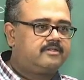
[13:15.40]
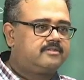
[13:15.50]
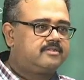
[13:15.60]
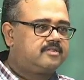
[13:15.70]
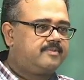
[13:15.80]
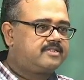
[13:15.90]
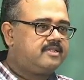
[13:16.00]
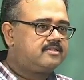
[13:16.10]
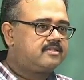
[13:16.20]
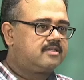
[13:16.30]
Does it make
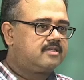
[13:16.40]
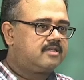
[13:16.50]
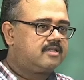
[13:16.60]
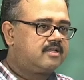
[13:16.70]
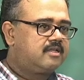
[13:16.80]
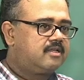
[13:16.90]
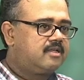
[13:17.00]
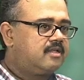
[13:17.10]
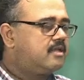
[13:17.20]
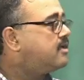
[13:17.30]
sense,
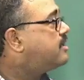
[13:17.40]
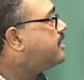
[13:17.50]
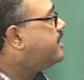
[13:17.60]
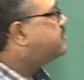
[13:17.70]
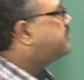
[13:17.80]
right. So